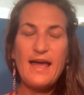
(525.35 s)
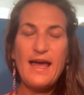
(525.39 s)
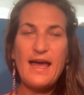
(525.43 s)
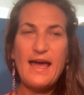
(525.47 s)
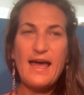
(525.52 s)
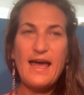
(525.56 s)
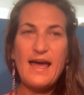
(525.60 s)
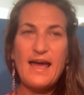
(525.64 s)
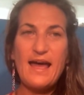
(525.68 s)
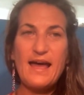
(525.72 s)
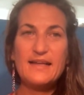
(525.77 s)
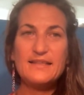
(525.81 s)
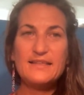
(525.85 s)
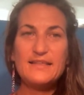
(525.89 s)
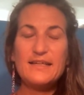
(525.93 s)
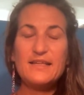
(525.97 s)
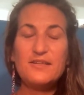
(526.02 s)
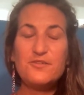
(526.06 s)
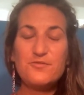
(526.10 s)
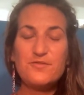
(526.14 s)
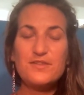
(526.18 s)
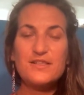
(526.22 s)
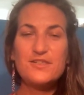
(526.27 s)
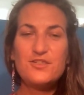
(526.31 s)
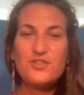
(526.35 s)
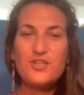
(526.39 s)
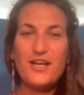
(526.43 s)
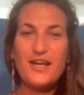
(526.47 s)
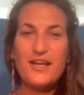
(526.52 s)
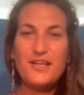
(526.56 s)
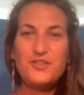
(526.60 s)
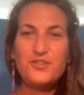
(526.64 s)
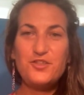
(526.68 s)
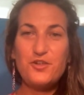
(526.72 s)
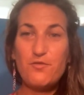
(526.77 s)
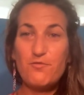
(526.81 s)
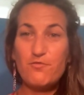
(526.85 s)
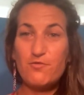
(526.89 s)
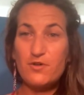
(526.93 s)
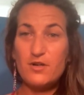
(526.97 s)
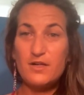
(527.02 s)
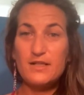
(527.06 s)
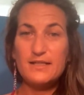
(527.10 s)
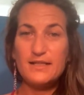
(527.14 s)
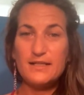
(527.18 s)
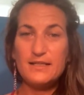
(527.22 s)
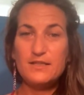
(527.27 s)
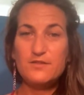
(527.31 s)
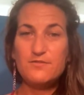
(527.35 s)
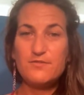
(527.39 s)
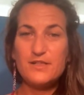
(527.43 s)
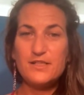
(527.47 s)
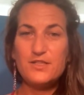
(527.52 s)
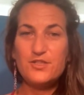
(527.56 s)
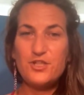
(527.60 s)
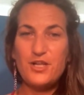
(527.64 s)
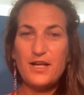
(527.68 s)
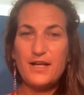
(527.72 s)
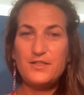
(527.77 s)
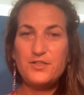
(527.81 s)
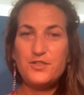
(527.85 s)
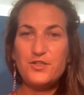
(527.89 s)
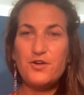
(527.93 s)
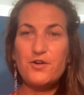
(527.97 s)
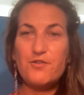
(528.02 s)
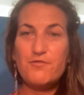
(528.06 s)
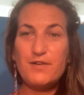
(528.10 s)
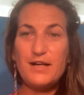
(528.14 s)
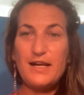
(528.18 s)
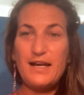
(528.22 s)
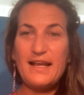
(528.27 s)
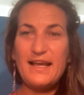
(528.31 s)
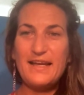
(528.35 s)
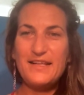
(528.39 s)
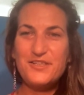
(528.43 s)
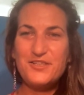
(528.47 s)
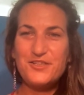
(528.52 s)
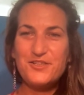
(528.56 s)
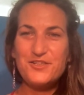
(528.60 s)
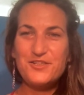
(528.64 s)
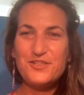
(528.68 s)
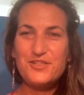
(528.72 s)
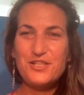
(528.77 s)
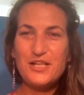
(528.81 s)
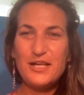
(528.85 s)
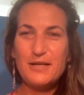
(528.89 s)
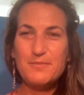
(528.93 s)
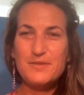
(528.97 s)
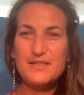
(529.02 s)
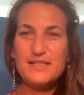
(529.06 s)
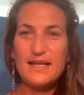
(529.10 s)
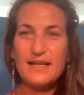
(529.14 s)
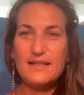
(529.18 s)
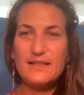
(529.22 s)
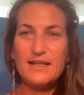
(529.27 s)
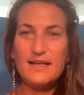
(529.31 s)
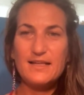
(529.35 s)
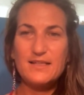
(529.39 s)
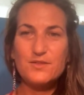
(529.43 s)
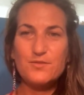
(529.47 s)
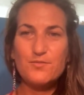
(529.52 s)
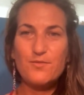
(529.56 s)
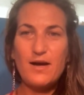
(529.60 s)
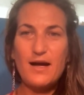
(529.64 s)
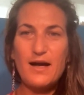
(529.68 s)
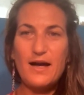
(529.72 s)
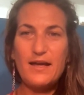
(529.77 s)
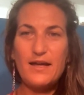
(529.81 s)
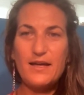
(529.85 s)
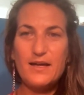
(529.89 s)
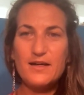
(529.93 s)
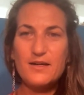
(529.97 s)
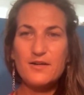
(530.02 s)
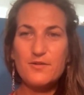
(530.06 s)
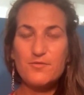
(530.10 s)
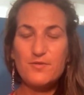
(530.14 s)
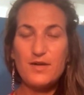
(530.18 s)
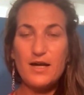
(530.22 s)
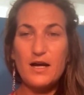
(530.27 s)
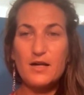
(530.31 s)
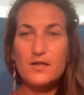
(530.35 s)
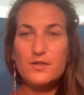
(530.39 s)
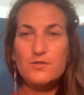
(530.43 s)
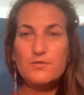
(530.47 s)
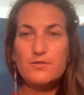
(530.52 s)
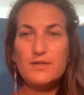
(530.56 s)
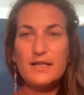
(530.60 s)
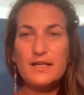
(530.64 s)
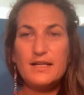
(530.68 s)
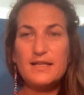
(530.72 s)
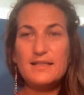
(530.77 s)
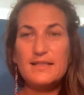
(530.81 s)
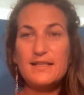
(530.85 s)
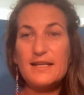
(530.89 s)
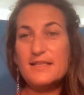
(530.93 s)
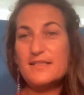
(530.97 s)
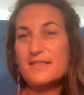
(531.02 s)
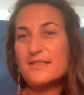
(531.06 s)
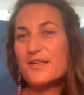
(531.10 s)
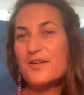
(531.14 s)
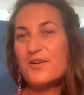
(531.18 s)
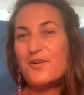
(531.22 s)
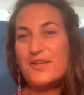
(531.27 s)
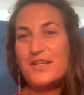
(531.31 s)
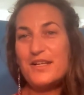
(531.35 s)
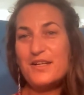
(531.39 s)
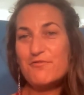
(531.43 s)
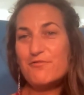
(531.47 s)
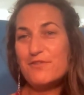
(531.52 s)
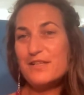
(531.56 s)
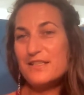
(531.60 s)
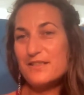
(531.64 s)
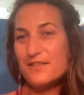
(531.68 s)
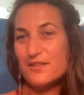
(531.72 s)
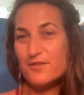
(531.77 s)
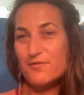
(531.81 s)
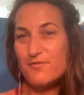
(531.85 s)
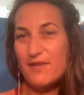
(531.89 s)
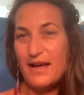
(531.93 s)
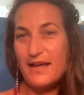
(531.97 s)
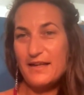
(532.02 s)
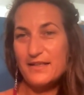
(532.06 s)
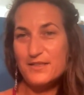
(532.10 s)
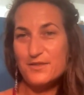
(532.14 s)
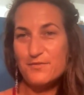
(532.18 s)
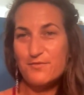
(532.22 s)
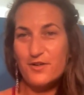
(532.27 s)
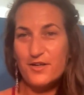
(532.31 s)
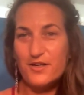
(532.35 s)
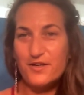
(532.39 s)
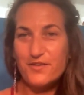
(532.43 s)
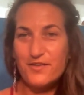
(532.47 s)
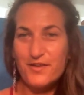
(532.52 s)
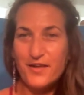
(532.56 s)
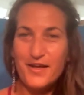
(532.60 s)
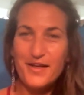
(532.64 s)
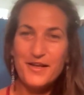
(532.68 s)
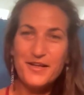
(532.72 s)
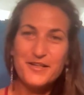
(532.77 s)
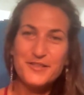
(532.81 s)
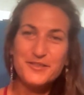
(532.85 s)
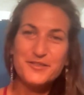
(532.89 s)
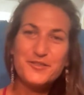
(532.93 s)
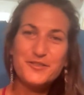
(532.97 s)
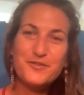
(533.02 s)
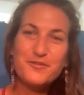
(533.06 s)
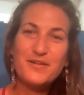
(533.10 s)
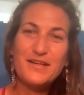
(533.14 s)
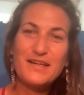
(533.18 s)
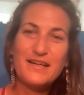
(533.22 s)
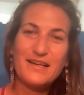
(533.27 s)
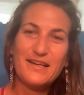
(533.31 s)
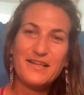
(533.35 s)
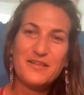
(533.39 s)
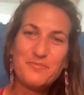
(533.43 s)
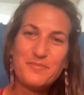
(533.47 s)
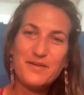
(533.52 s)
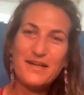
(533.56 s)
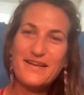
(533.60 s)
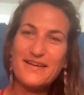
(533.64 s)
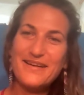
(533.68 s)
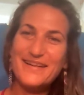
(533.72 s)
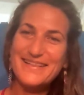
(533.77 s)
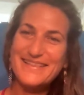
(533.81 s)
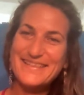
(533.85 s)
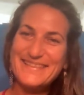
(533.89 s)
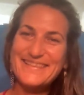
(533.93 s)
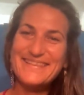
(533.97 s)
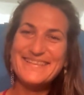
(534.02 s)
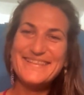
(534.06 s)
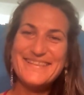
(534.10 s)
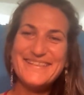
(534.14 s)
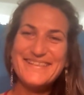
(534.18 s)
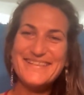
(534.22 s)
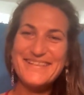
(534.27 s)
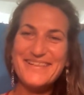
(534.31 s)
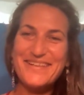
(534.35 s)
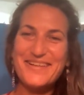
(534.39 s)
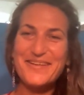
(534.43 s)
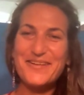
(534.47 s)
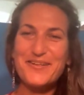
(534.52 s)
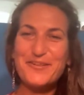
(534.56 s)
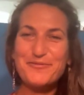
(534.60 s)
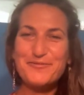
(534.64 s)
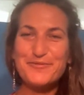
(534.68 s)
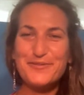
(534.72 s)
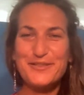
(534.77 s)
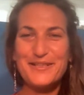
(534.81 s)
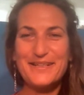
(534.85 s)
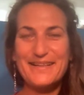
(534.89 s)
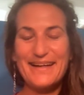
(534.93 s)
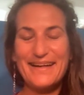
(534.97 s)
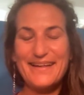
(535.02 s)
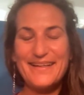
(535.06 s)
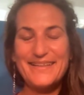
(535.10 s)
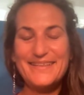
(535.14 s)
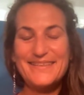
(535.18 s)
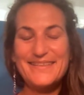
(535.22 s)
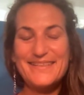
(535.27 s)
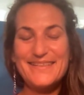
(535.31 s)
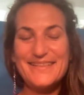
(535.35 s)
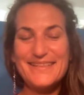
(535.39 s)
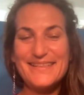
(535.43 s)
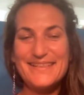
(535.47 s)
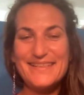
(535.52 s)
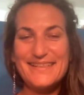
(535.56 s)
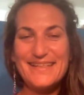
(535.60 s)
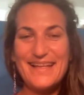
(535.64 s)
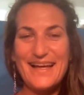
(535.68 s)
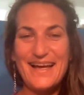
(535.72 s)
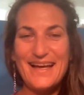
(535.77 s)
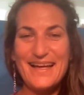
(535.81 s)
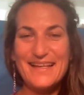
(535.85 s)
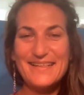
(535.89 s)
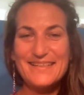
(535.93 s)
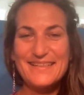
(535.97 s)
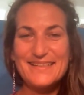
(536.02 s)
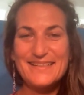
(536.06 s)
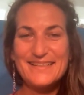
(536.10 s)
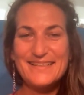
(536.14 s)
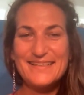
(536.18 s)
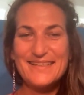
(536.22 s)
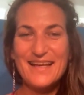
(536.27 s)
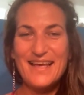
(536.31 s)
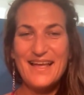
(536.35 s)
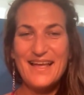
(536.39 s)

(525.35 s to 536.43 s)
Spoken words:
And it will change your world and it will change your relationships. And that's why we are doing it. That's the only reason why it's worth doing it, because it is a lot of work and it is intense.